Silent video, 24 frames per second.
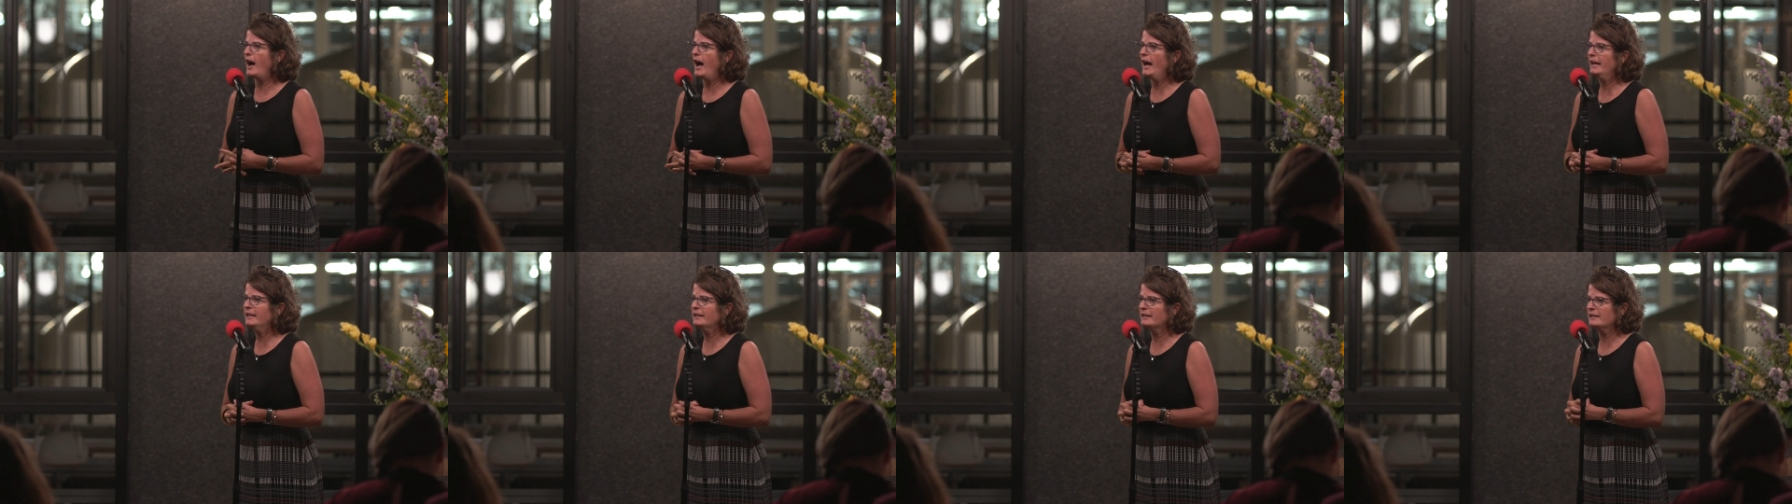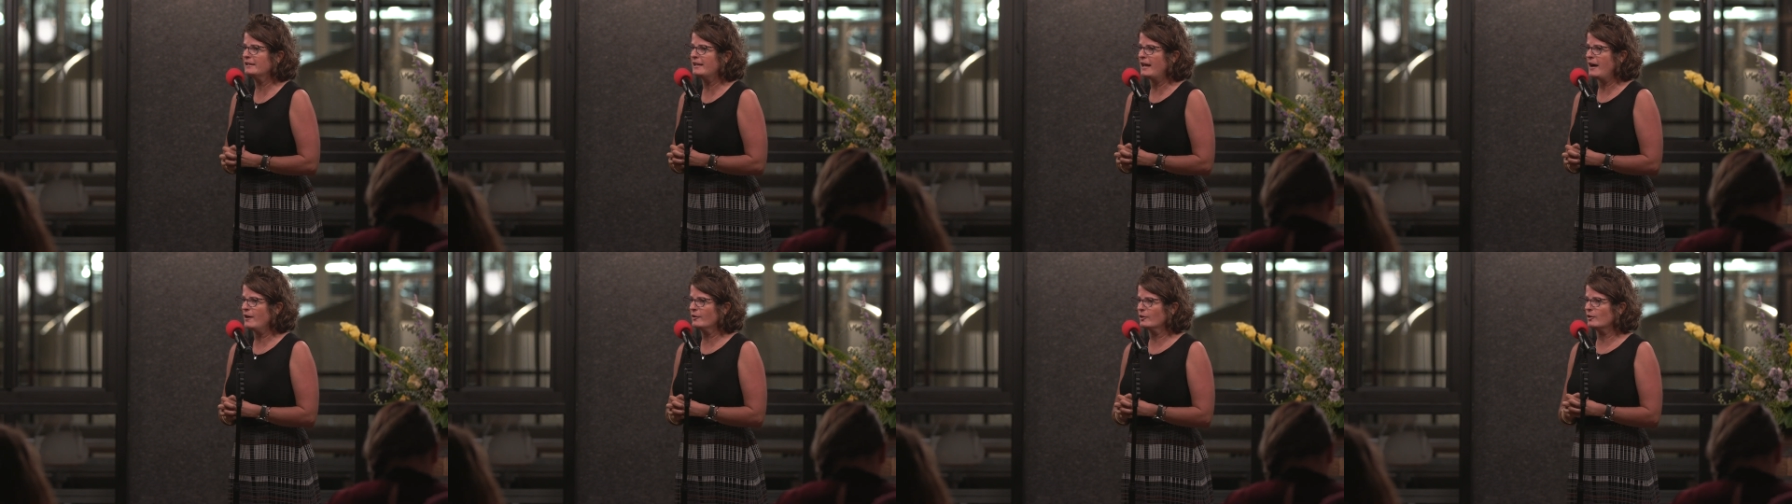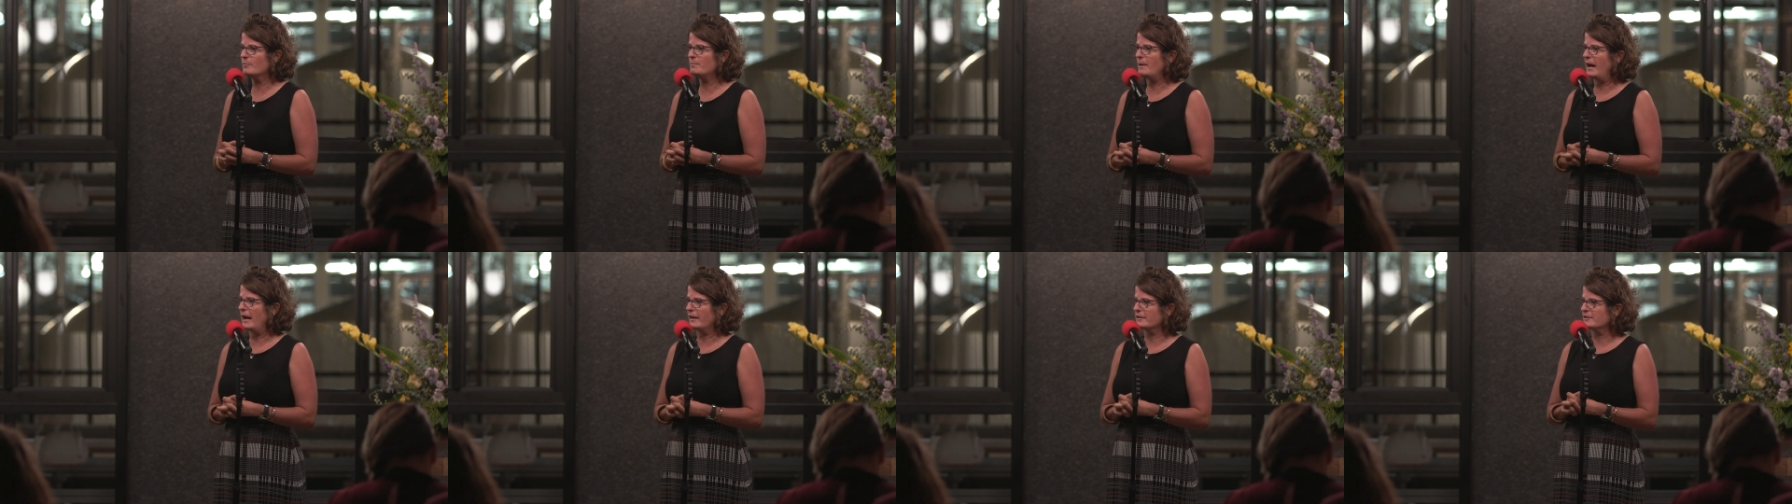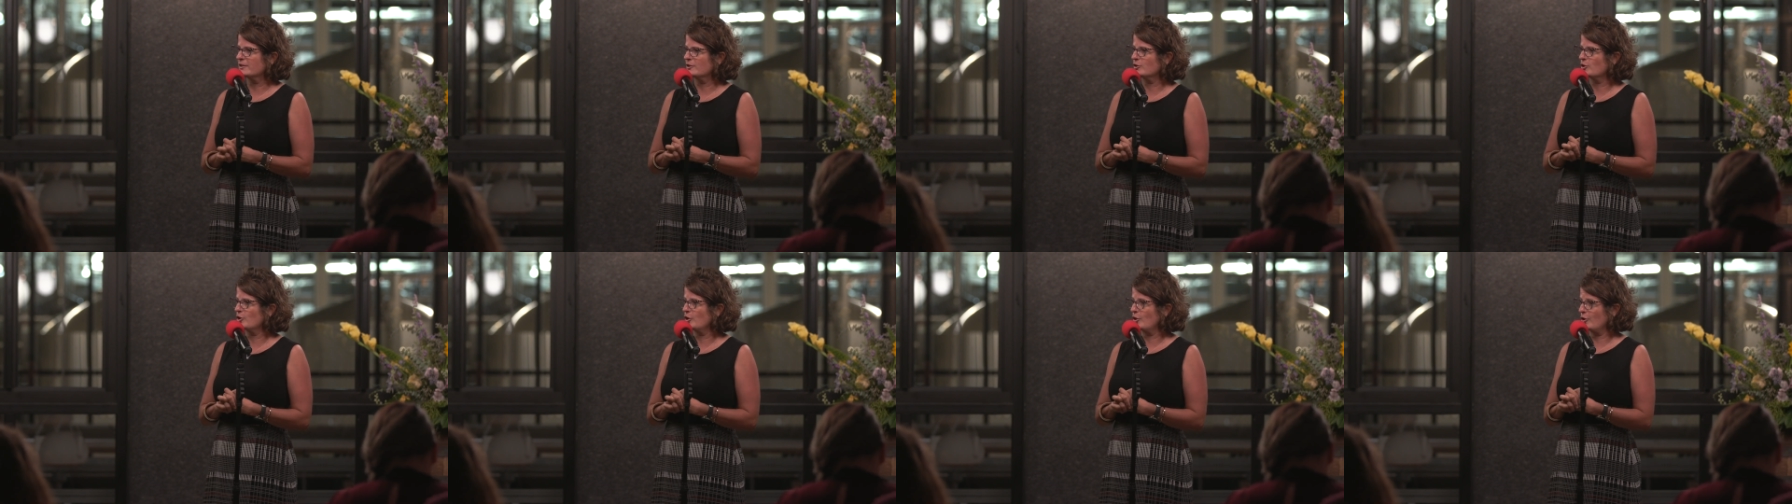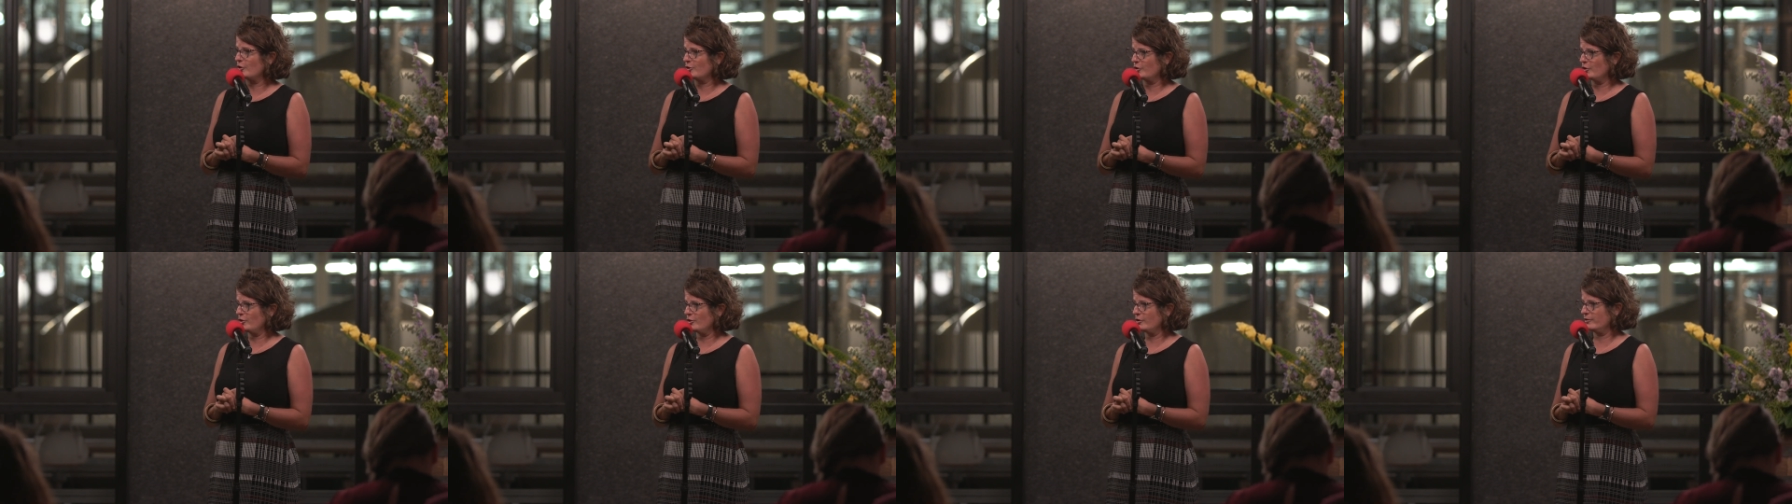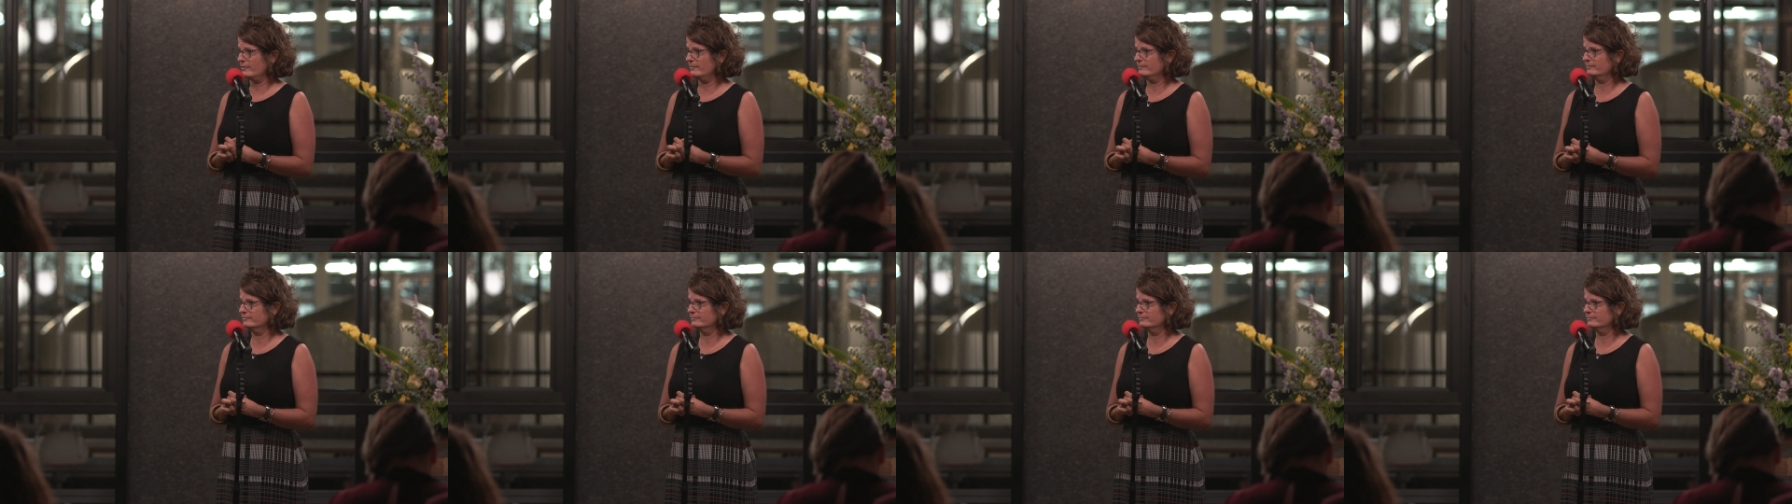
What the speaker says: I can now go back to church.